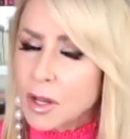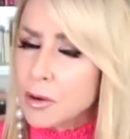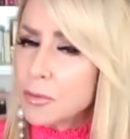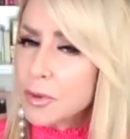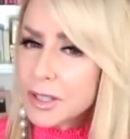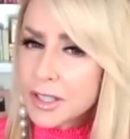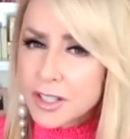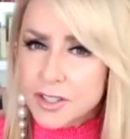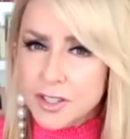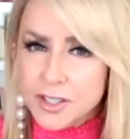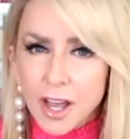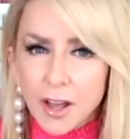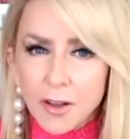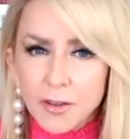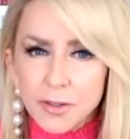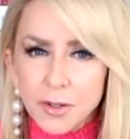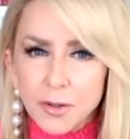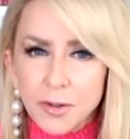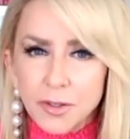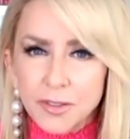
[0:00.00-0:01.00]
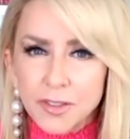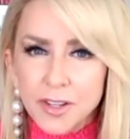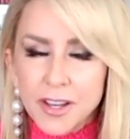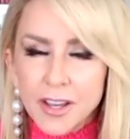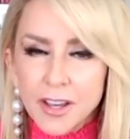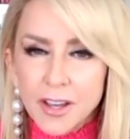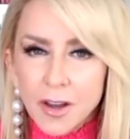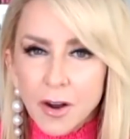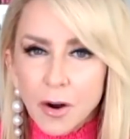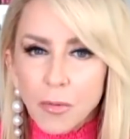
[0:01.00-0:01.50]
religious household,
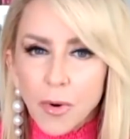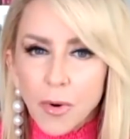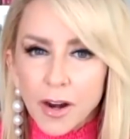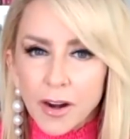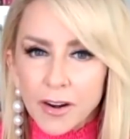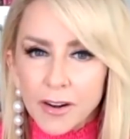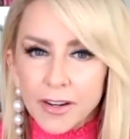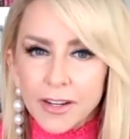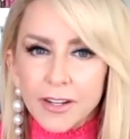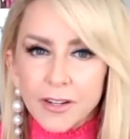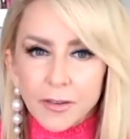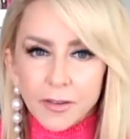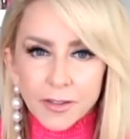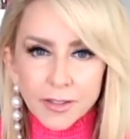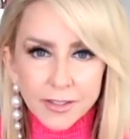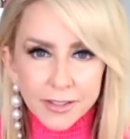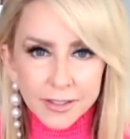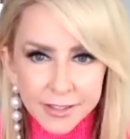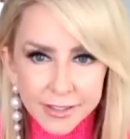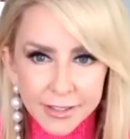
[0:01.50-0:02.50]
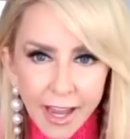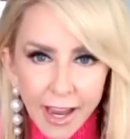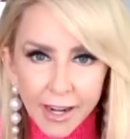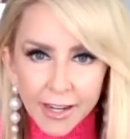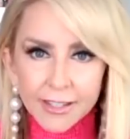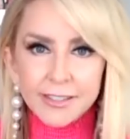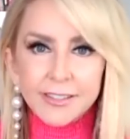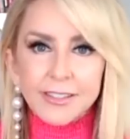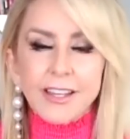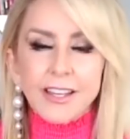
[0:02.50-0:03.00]
where you know
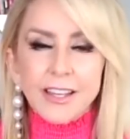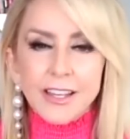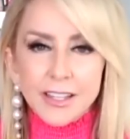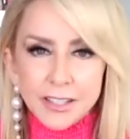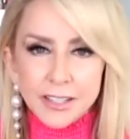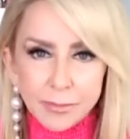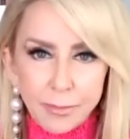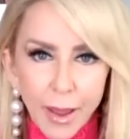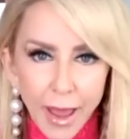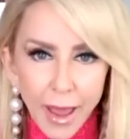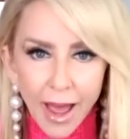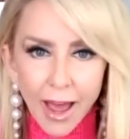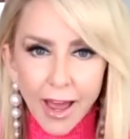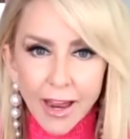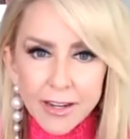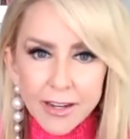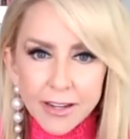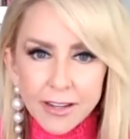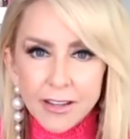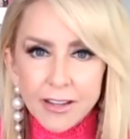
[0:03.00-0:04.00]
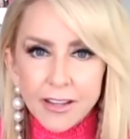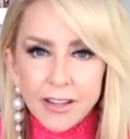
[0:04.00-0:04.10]
sex is bad,